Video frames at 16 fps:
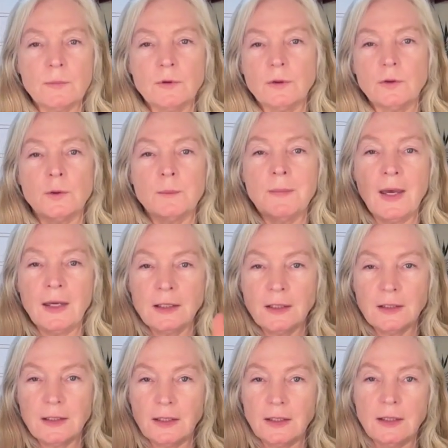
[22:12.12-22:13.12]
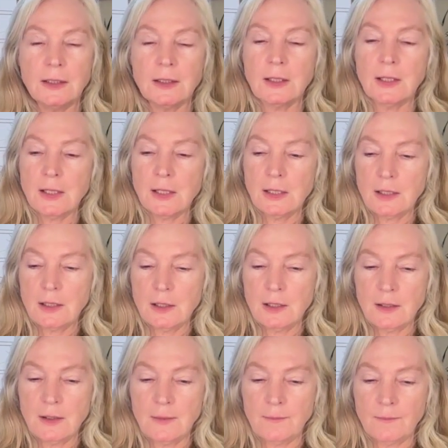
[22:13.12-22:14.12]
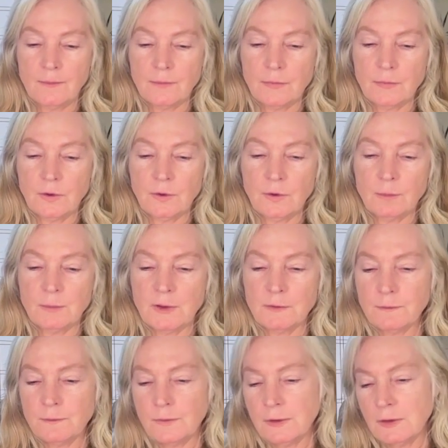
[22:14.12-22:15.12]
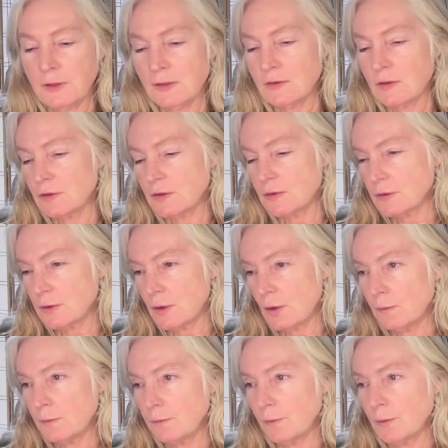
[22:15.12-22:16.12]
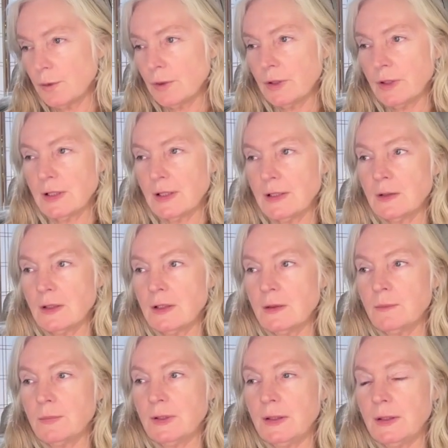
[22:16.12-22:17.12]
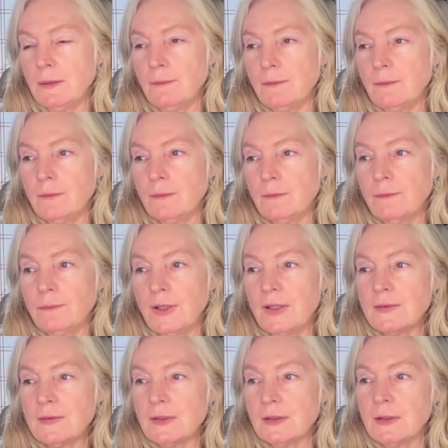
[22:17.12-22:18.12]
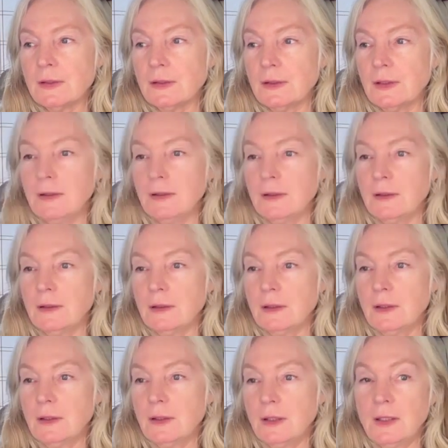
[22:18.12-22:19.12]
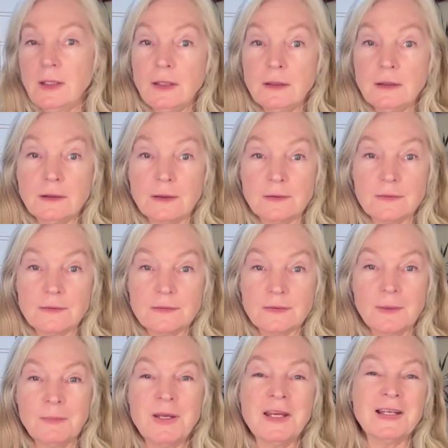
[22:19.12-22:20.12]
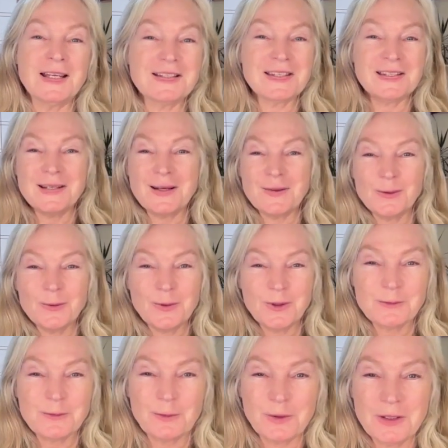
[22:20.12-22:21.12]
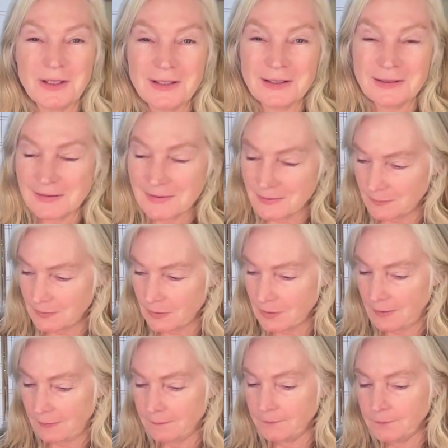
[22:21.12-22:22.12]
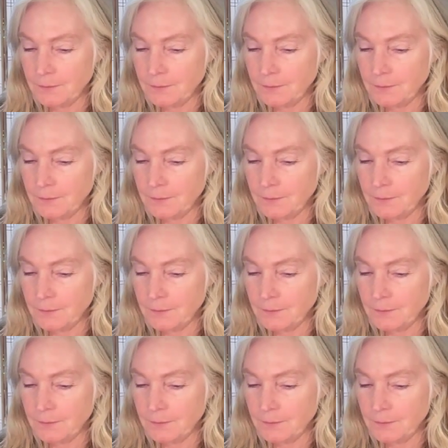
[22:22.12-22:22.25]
humanity, my feelings and just go for it and be basically a hedonist. I mean, that's another word for hedonism. Okay.